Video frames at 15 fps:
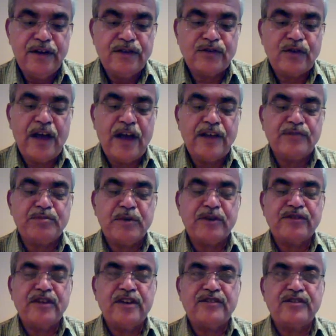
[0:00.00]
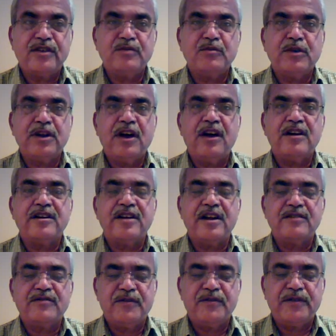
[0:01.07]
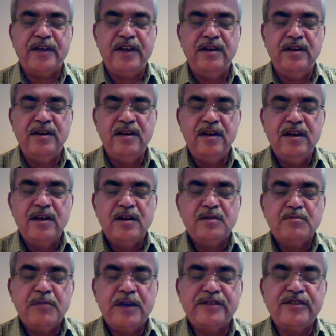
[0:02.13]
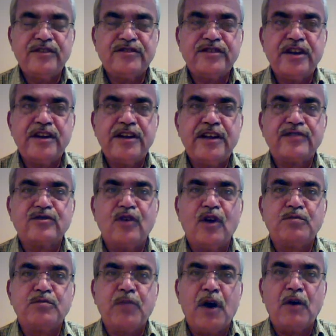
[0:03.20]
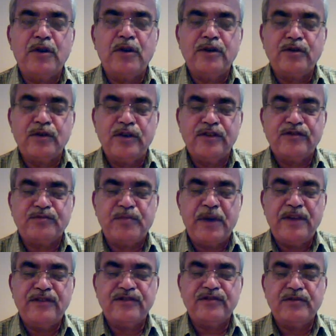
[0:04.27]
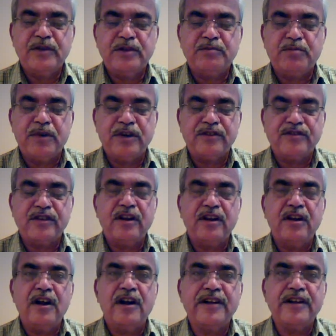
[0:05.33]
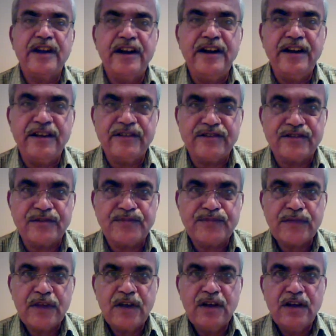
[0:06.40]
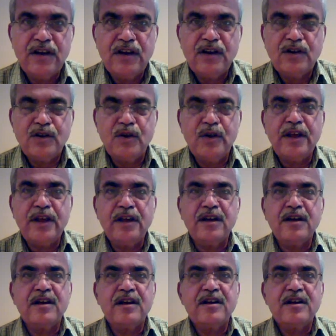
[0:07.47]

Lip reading: So as per section 115, magistrate has got power to dispense with personal attendance. During